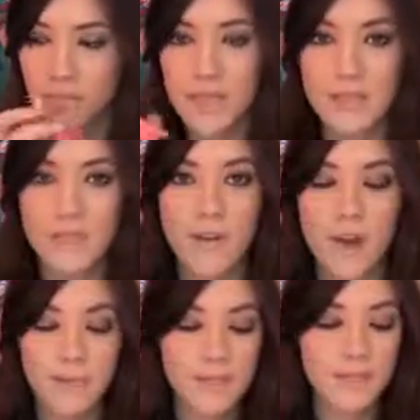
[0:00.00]
this
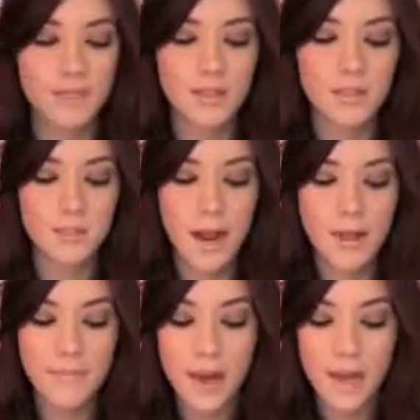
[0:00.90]
fabulous little
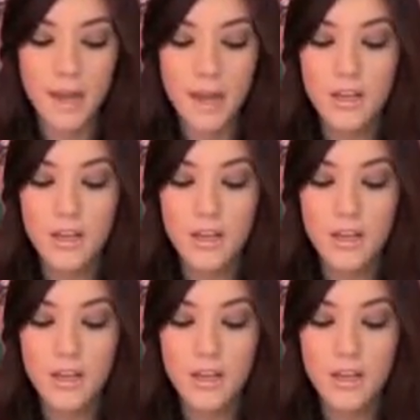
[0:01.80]
spray. But